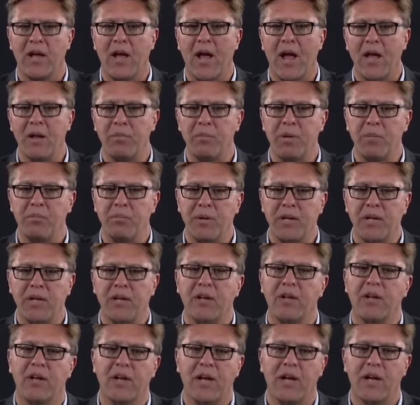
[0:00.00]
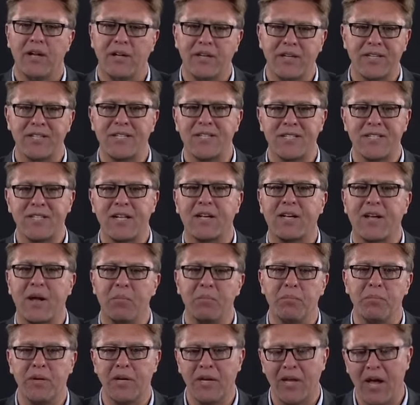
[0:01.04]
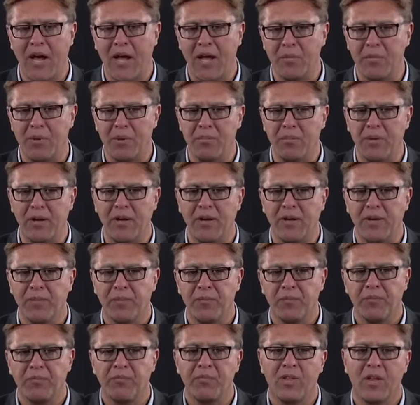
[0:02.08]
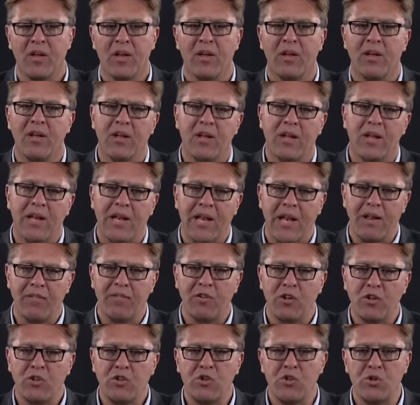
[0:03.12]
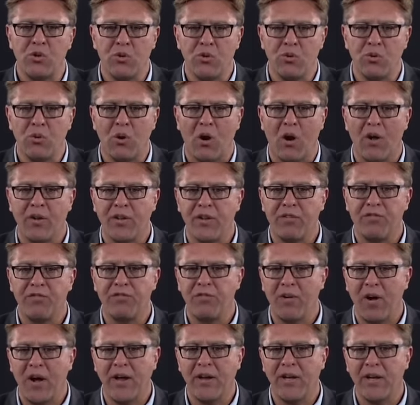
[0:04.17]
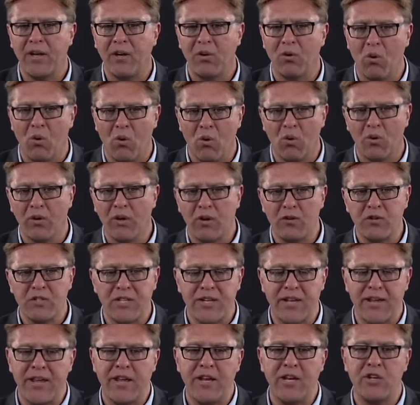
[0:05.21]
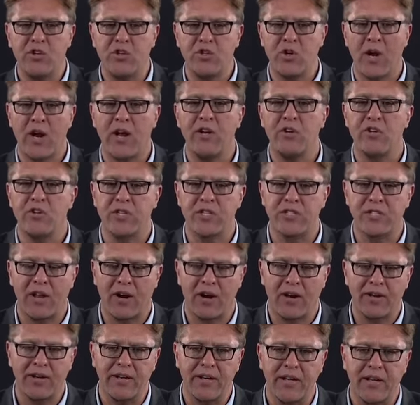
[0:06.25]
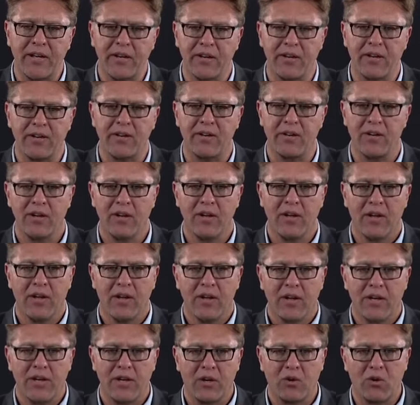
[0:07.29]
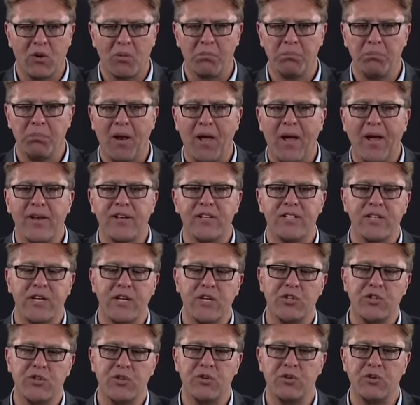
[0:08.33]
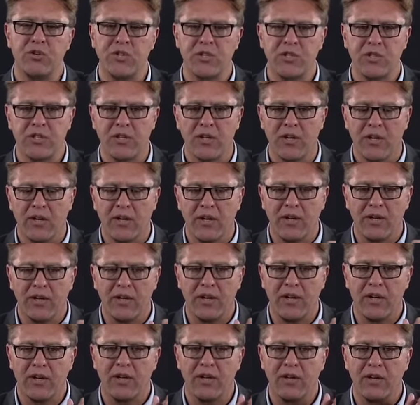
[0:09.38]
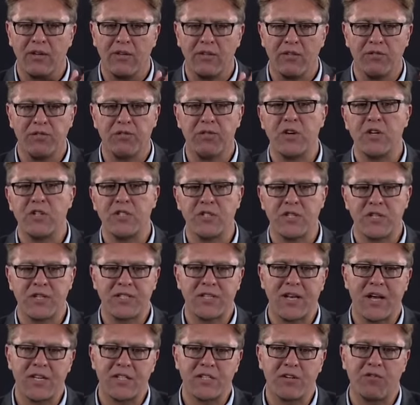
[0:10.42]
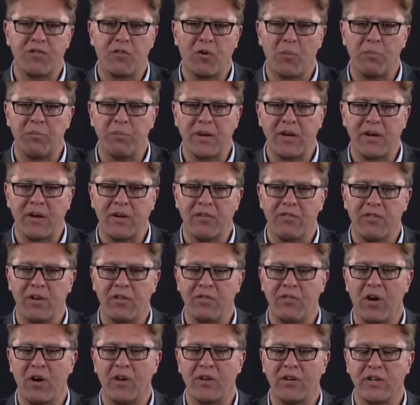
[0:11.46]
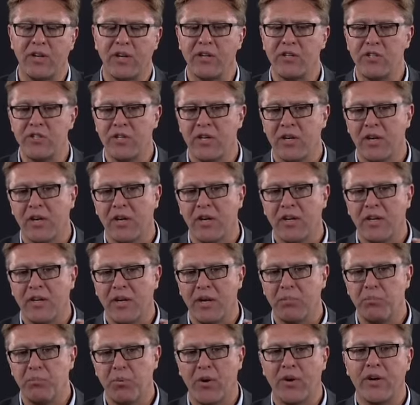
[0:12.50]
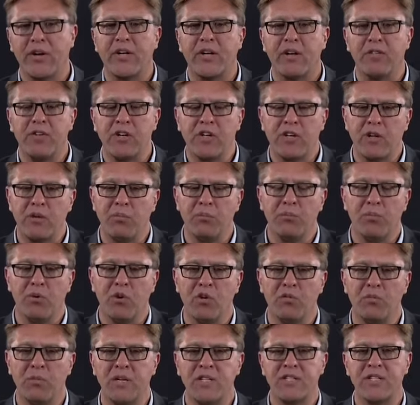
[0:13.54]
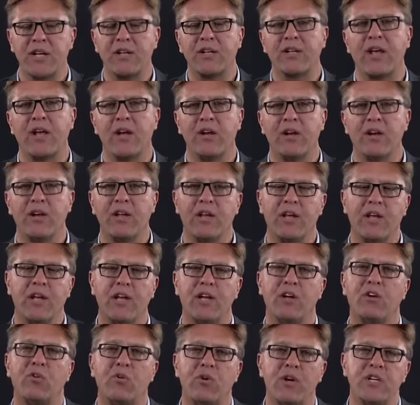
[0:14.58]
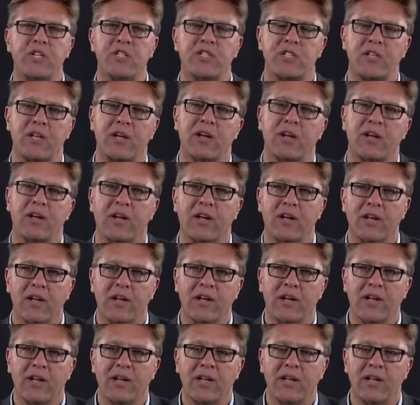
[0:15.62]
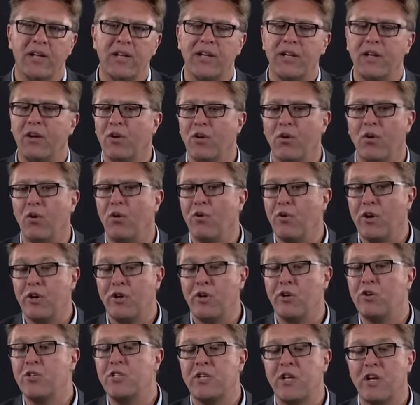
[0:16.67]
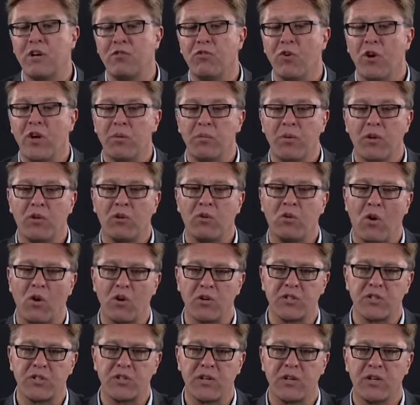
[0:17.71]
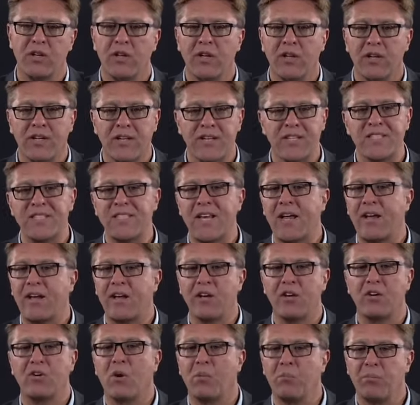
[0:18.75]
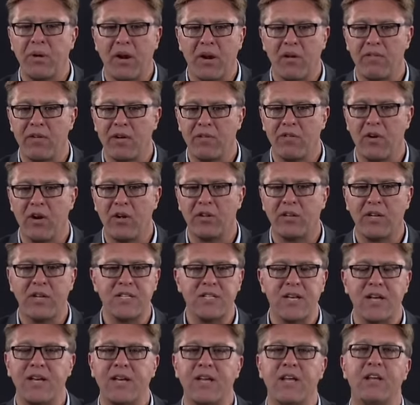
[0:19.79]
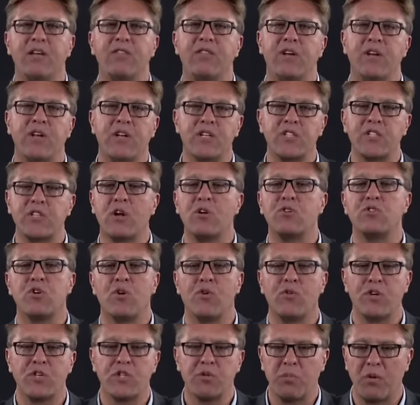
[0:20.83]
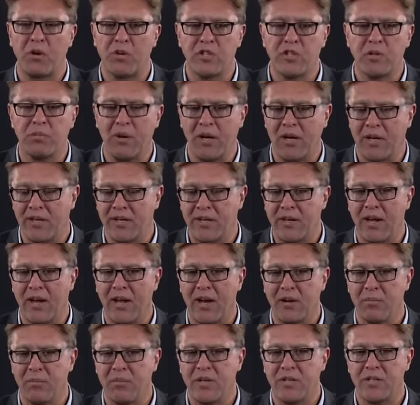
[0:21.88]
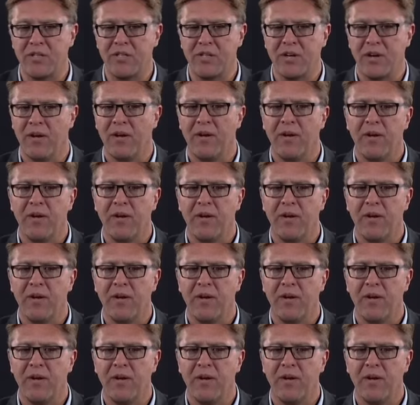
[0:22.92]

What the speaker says: ABB. This is the company ABB. Level 2 are defining all those key changes that are needed, the compliance issues, the first decisive competitive advantage, the productivity improvements that can increase or reduce the avoidable cost, the second competitive advantage, and even the social responsibility elements.